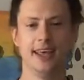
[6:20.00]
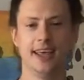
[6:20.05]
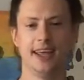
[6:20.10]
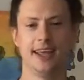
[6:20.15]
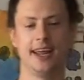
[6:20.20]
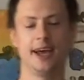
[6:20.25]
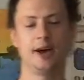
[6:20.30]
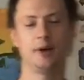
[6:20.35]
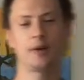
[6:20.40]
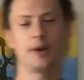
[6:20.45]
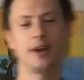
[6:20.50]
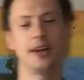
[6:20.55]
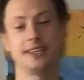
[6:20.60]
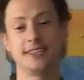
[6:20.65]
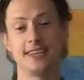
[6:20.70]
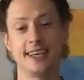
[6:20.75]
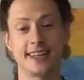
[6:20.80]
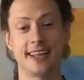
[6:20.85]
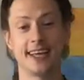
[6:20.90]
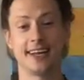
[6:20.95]
And now we're going to
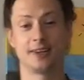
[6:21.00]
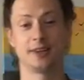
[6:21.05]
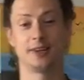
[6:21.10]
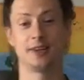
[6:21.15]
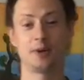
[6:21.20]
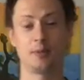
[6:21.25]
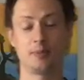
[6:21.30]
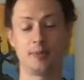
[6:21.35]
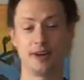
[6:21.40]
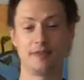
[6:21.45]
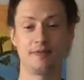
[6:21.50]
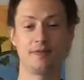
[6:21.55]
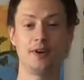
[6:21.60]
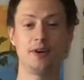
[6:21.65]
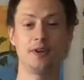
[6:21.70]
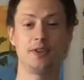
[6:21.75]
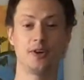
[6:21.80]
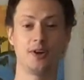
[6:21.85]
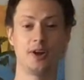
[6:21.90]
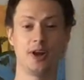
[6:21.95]
take that a little bit
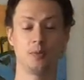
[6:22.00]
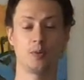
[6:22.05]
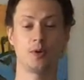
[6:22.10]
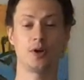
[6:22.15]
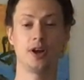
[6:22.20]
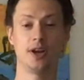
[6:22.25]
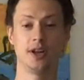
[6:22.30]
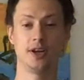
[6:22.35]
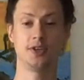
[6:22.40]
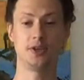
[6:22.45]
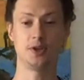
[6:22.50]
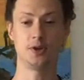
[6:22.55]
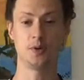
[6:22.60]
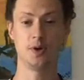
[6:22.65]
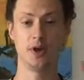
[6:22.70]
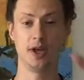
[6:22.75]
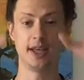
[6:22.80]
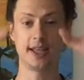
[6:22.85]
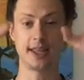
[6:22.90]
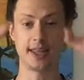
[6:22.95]
further, and we're going to
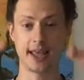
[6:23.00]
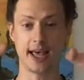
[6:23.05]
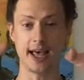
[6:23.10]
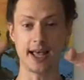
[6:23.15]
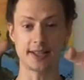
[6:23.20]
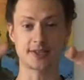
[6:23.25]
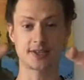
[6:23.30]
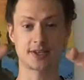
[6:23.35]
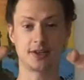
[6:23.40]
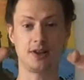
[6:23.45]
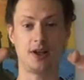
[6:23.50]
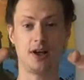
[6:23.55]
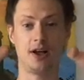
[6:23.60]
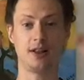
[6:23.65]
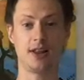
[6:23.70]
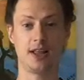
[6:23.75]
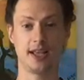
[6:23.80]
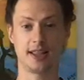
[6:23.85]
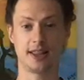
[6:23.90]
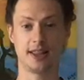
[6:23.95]
do cat's claw
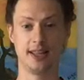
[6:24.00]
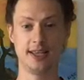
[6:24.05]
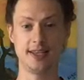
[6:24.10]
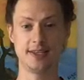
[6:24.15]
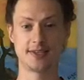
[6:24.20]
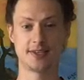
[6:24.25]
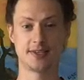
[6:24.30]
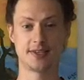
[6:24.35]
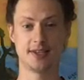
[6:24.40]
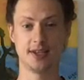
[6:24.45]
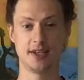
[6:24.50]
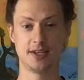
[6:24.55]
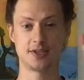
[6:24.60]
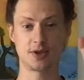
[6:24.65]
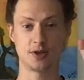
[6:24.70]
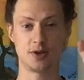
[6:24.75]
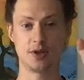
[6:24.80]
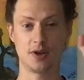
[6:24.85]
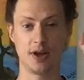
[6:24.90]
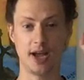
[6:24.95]
like this. So
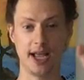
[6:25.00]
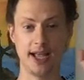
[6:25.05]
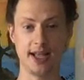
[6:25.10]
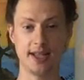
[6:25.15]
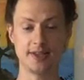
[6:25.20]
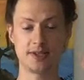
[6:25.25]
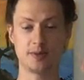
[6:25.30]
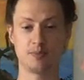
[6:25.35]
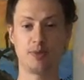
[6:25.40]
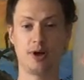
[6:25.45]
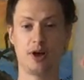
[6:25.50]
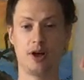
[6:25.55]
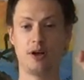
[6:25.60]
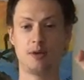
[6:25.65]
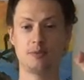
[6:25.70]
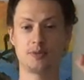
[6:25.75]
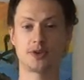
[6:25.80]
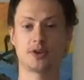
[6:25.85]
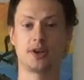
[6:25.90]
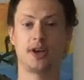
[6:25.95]
your hands and
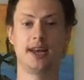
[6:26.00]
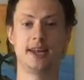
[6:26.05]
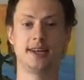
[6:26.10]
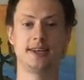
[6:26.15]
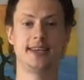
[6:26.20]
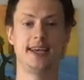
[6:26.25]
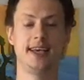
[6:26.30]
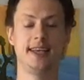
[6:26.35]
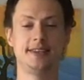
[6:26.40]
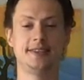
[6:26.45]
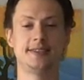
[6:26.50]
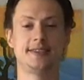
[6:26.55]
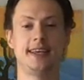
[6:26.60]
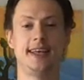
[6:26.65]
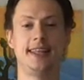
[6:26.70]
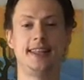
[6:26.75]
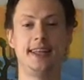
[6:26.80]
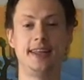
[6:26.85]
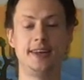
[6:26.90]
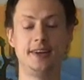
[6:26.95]
palms are kind of tense,
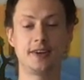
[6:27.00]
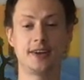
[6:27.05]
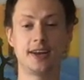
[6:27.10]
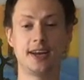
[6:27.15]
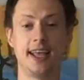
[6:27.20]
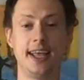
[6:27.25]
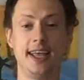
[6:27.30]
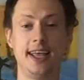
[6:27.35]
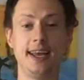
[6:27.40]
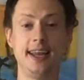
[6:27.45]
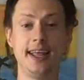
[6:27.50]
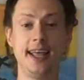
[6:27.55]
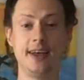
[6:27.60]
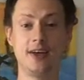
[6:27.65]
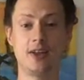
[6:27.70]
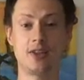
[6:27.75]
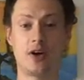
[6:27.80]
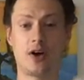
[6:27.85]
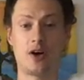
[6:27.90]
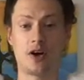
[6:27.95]
and then you're going to
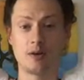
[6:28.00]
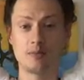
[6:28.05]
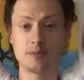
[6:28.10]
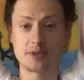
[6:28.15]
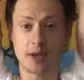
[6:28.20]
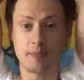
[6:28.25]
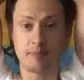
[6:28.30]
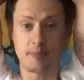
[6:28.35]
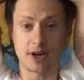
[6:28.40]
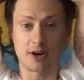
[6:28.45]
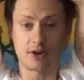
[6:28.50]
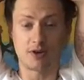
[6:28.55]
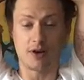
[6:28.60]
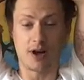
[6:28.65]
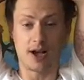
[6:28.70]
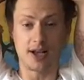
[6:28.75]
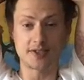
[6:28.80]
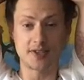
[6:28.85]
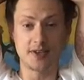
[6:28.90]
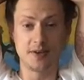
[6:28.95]
inhale the arms up and
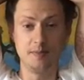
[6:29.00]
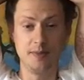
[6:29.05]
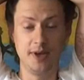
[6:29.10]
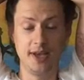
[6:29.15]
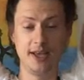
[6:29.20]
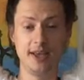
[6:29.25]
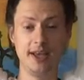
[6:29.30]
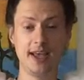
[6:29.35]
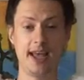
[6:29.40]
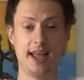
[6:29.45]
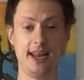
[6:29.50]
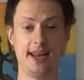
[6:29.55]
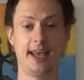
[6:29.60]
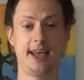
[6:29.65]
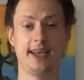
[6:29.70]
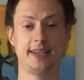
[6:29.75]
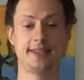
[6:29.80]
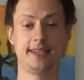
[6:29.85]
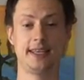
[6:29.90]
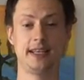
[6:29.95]
cross them, and
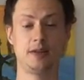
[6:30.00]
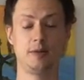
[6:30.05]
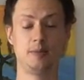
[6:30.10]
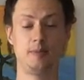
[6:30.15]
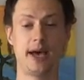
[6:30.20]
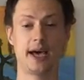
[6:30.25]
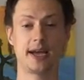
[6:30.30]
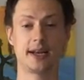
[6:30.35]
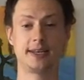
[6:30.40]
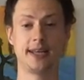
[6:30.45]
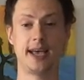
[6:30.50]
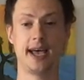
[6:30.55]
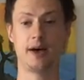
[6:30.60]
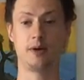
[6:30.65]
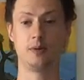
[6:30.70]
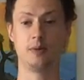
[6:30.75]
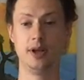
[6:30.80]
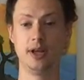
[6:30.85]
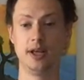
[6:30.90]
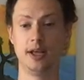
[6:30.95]
exhale them back
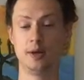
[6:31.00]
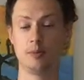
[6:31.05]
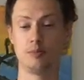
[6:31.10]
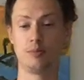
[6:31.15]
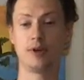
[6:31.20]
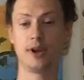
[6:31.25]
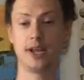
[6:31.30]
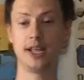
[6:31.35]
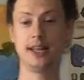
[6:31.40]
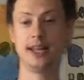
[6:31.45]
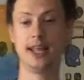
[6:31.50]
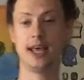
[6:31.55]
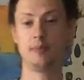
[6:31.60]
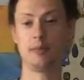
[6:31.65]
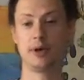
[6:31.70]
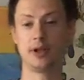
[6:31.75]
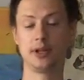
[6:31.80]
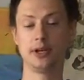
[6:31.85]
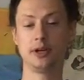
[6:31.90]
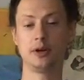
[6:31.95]
down, bringing them
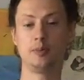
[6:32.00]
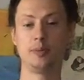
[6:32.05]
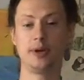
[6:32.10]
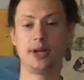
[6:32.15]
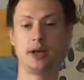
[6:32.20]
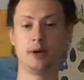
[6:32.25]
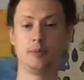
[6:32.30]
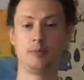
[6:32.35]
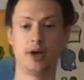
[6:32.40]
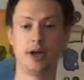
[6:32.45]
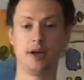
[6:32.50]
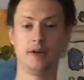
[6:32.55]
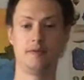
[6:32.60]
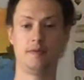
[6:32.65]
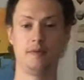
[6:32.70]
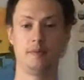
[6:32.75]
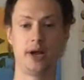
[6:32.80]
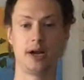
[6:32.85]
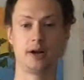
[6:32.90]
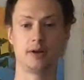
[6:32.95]
a little bit above
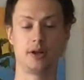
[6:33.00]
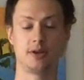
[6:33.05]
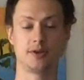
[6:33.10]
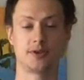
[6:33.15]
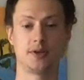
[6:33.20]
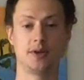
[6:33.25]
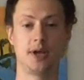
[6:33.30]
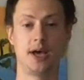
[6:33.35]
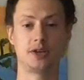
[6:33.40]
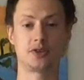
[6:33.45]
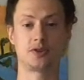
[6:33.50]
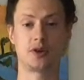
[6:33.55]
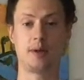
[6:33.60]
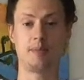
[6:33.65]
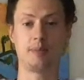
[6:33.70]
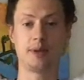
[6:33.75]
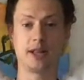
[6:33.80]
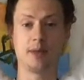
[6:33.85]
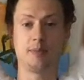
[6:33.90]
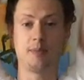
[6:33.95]
parallel. So not
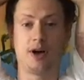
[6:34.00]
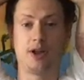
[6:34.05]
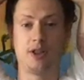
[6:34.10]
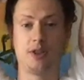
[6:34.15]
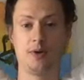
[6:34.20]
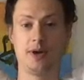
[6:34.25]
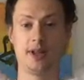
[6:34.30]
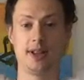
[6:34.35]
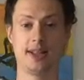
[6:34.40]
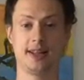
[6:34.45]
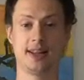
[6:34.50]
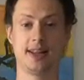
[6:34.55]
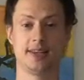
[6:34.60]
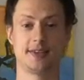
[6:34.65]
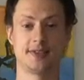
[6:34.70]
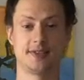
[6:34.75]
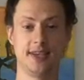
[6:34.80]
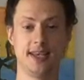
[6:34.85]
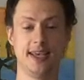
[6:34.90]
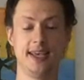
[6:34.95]
dropping them all the way like
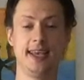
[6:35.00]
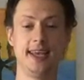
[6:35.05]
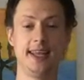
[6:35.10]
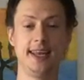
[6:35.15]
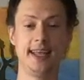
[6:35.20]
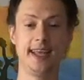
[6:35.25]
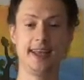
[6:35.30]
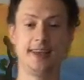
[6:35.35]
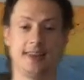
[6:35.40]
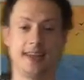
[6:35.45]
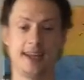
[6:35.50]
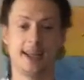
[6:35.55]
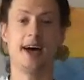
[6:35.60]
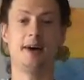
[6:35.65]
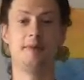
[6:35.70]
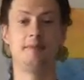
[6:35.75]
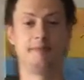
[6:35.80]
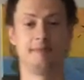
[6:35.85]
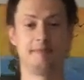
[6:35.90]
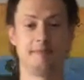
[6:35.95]
this. Inhaling
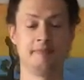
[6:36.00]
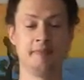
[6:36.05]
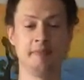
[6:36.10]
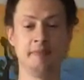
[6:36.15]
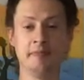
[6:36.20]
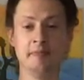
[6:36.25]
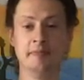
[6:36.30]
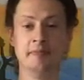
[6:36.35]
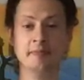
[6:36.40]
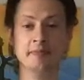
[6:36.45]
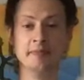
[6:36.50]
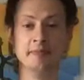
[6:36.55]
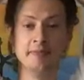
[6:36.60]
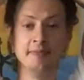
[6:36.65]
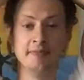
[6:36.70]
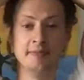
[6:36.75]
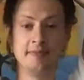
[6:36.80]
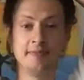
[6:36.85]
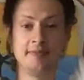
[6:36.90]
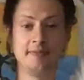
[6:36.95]
up.
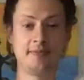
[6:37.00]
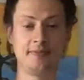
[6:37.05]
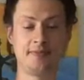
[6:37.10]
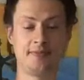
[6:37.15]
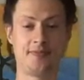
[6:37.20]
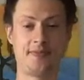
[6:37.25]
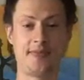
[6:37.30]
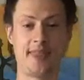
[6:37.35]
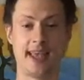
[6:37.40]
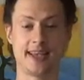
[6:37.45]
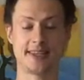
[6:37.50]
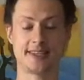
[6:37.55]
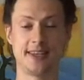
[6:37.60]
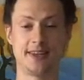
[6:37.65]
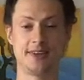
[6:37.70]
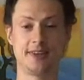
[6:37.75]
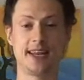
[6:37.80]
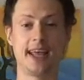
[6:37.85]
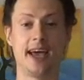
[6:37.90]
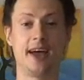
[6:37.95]

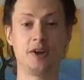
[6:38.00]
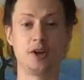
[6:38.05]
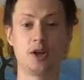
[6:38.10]
Exhaling down.